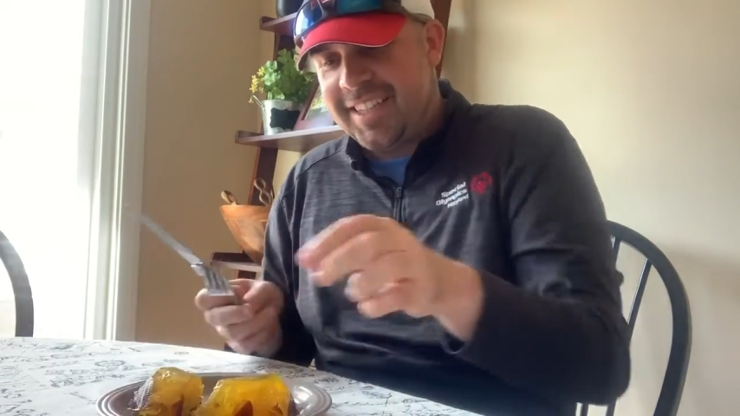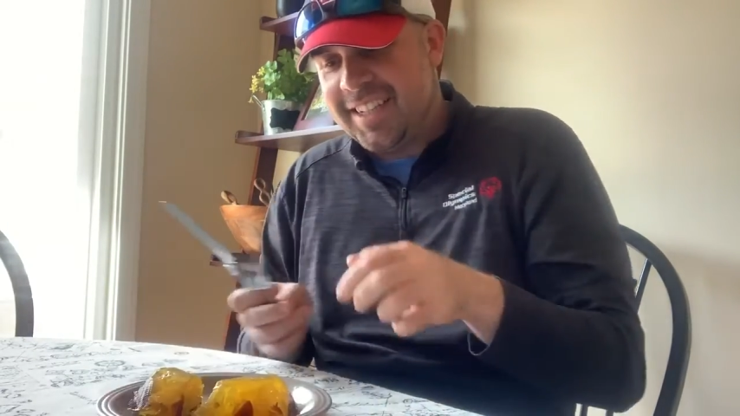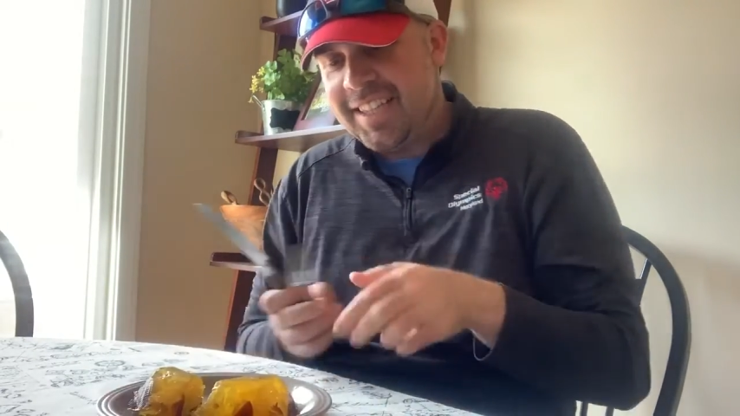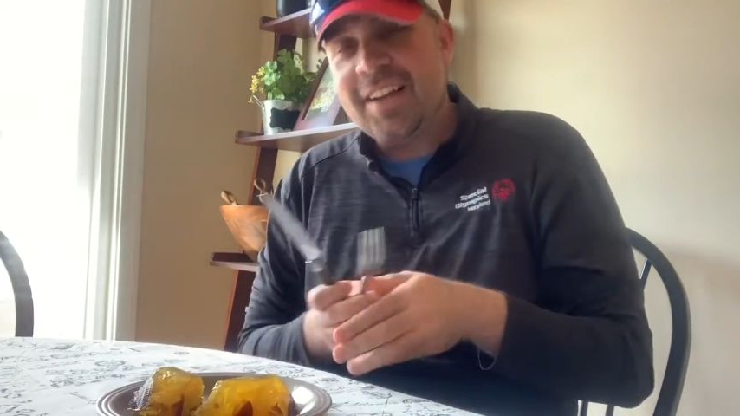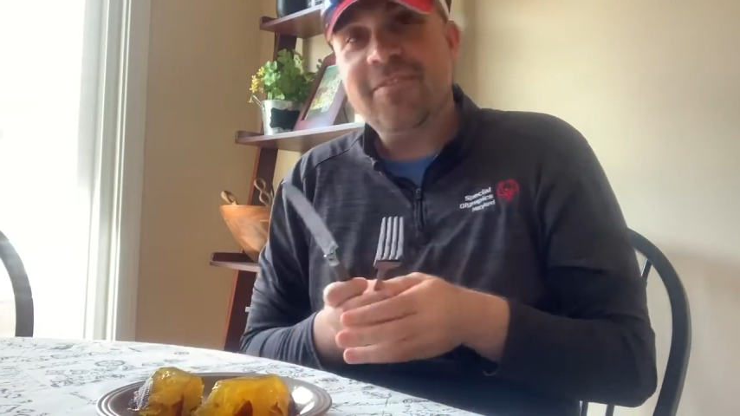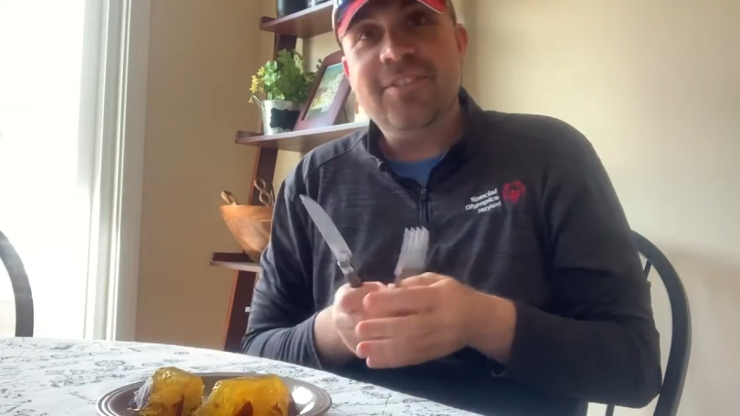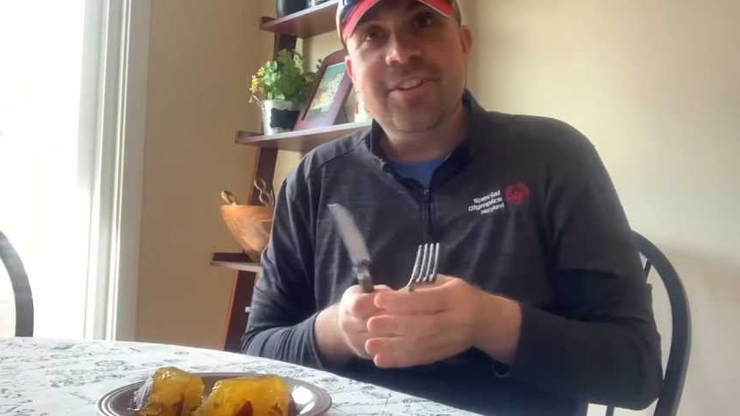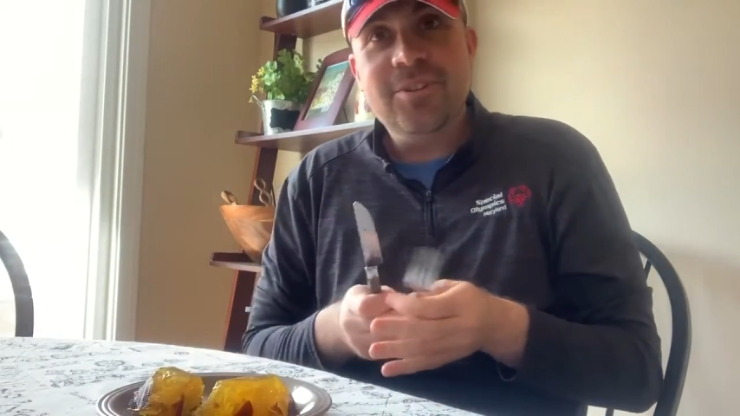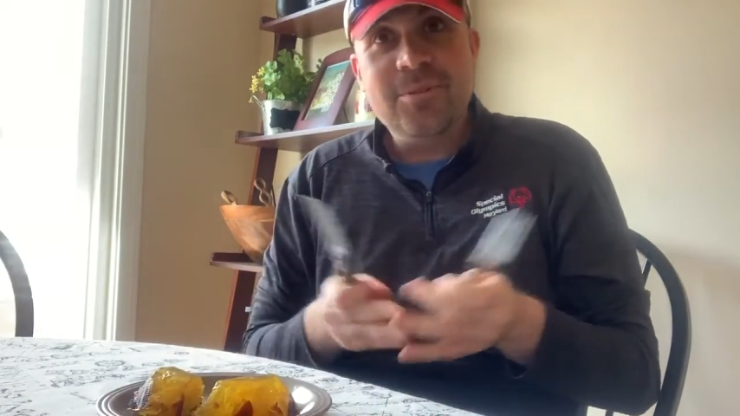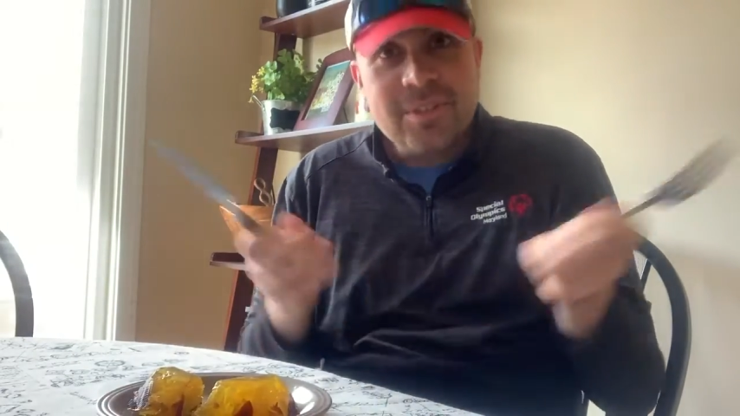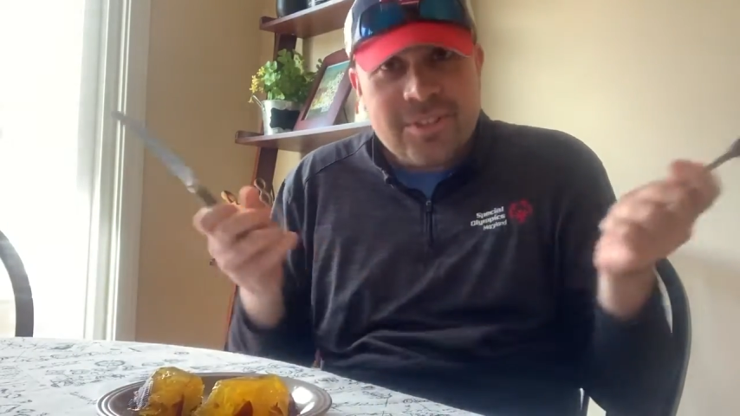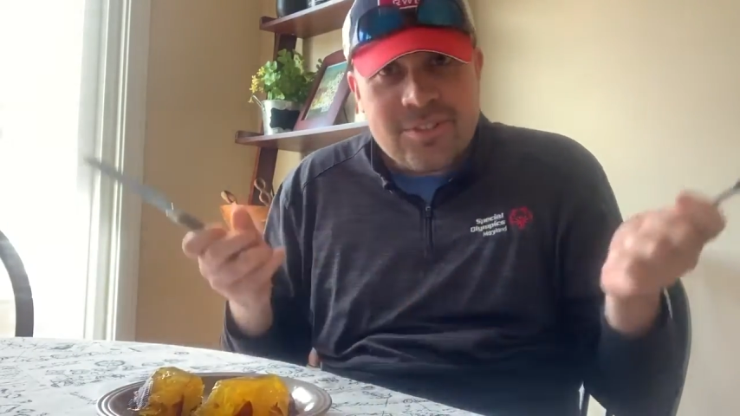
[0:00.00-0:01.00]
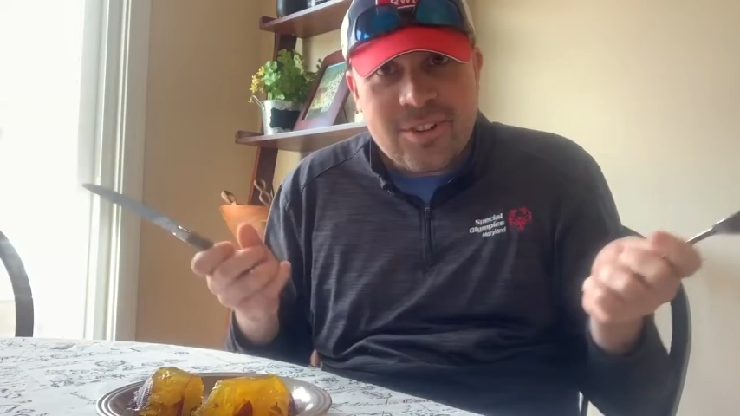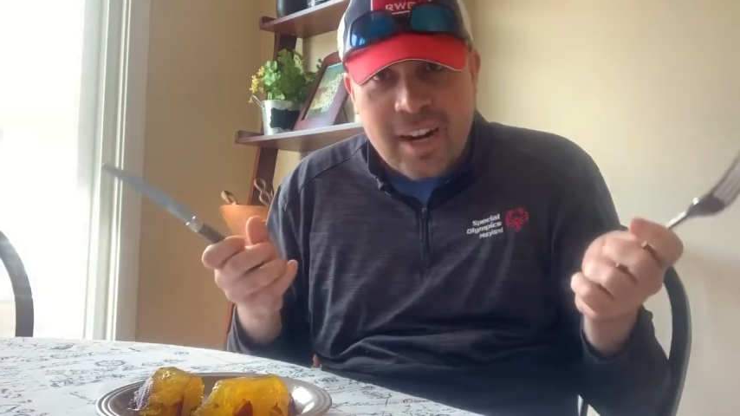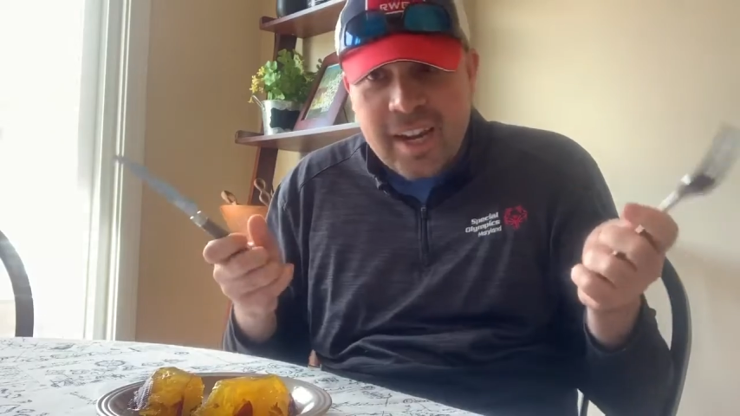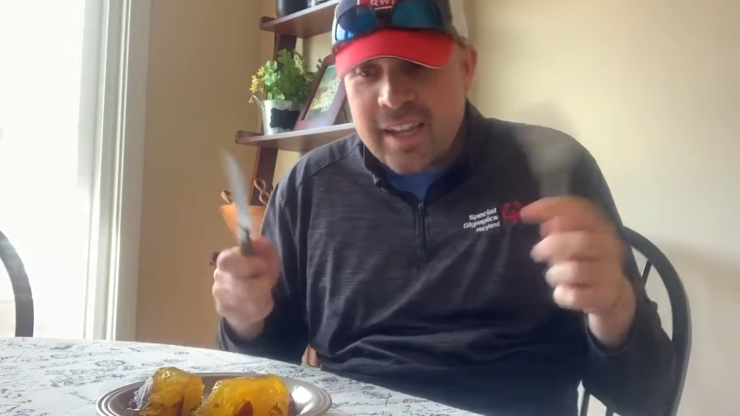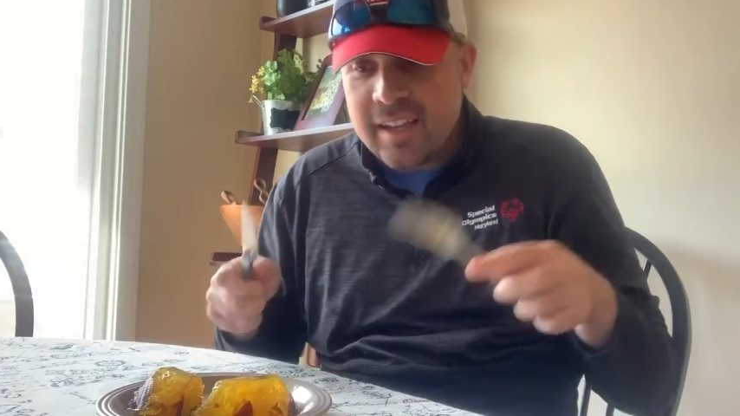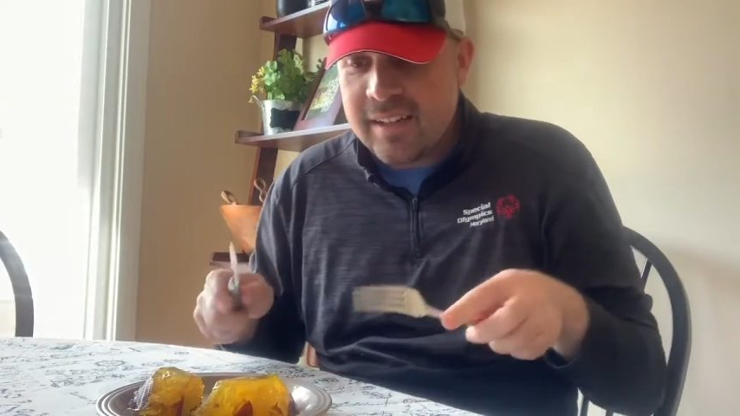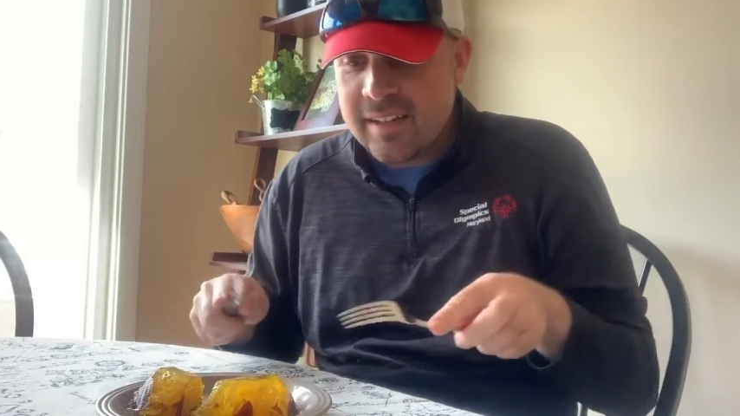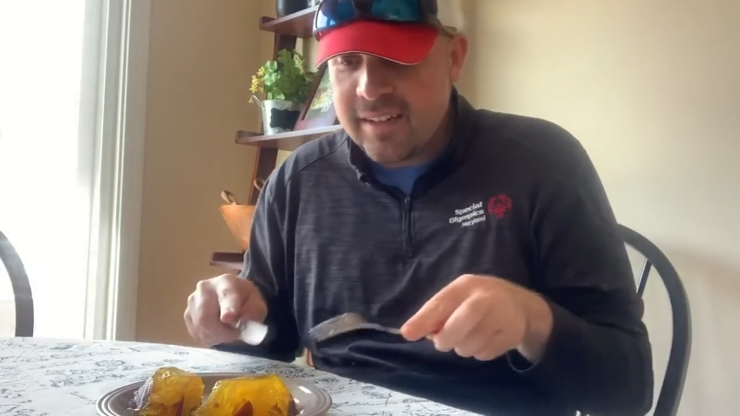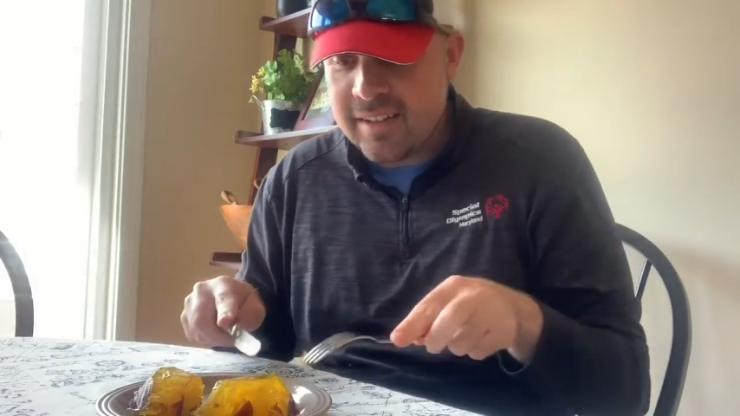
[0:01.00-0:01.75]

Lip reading: thing left to do is try it.